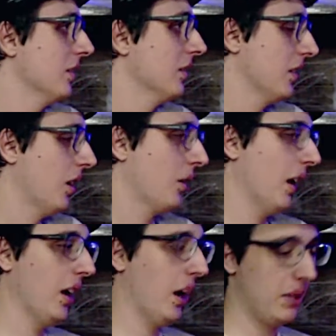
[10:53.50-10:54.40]
Okay. Okay.
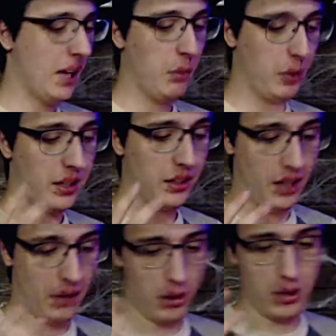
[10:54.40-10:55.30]
I mean, not weakened
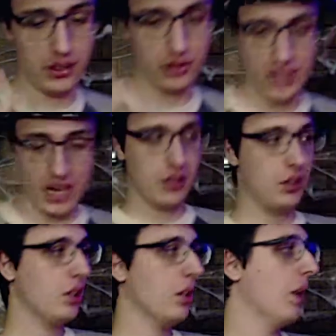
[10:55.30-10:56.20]
enough. Okay. So yeah,
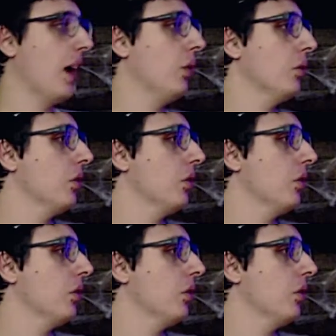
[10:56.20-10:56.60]
look around.